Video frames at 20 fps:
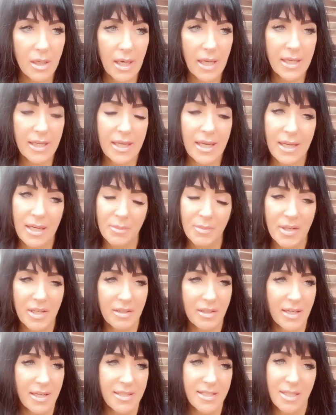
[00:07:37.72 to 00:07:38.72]
and again, I'm going
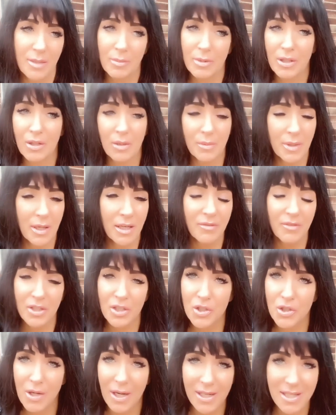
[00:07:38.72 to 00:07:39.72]
to link it down below. I'm not even
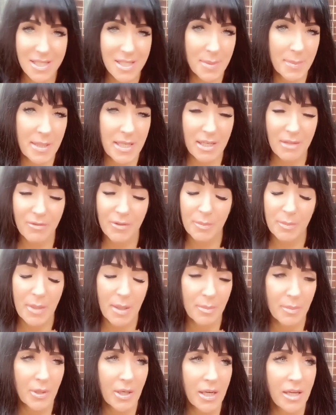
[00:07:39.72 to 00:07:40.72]
going to try to speak it from
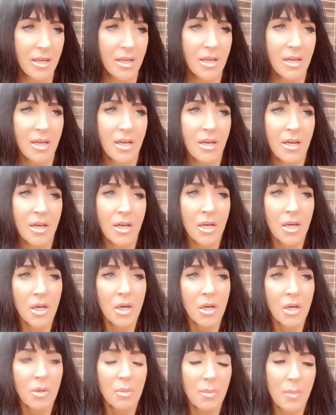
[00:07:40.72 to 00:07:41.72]
memory.
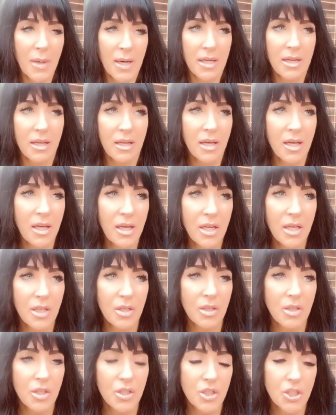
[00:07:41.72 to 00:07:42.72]
But
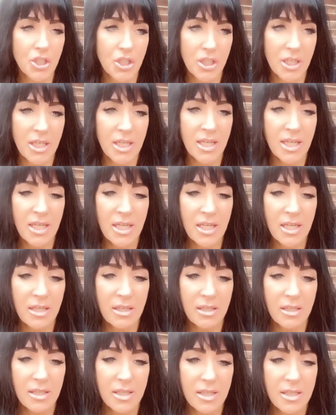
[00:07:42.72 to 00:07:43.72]
she
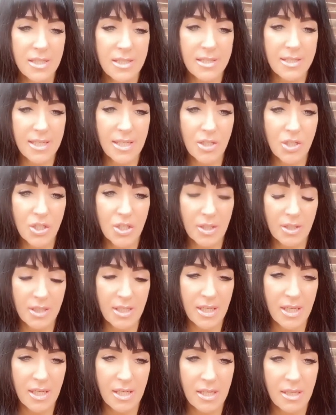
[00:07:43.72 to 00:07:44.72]

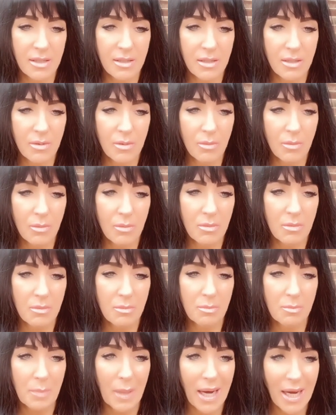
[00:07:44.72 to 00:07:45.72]
essentially
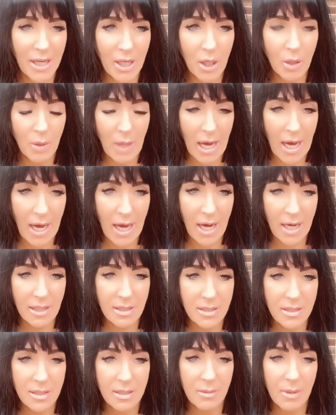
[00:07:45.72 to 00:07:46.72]

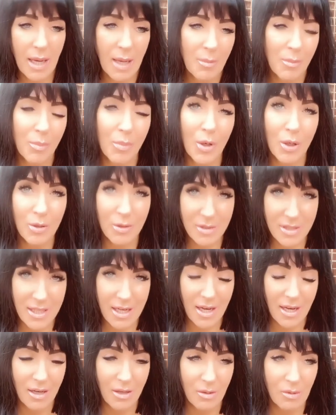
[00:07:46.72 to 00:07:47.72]
biohacked and broke
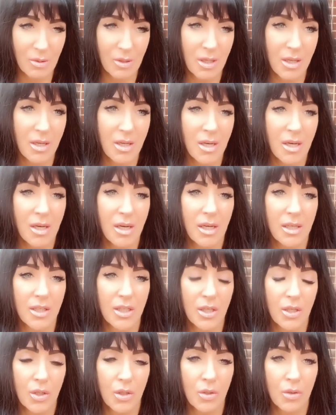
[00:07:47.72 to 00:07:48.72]
down,
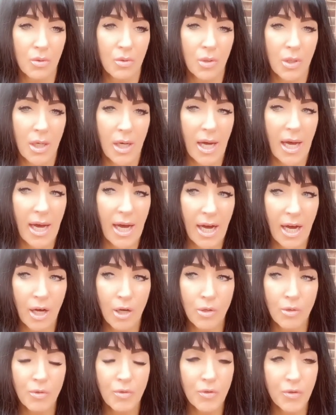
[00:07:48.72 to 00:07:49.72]
you know,
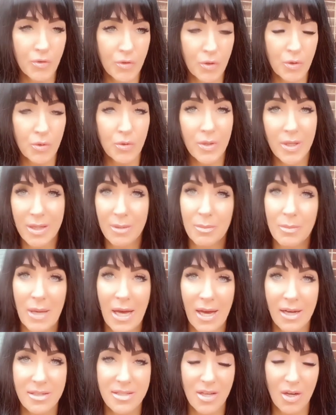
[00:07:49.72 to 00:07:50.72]
how food
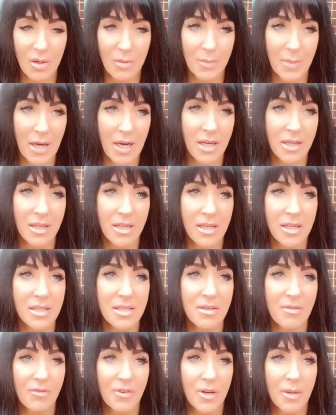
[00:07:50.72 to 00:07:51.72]
impacts our
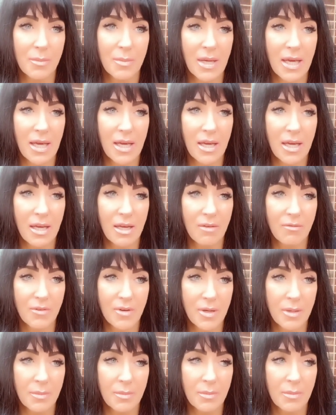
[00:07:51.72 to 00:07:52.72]
bodies from a
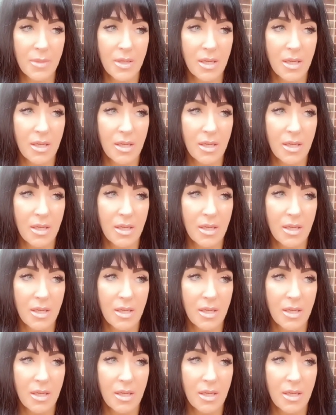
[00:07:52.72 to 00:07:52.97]
from,